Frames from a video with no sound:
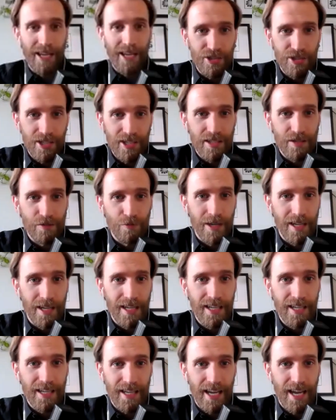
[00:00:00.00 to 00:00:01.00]
itching his
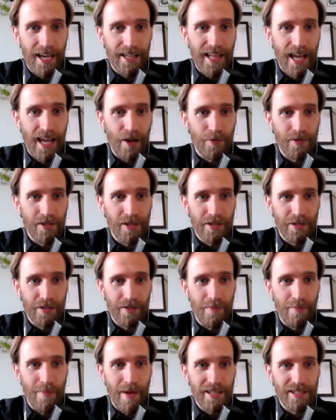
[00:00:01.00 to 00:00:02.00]
wig, and that was also
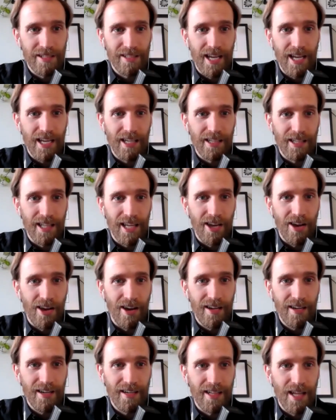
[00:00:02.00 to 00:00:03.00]
the best take that they
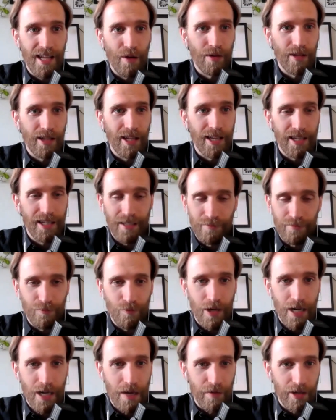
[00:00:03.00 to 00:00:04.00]
got, and they were like, whatever.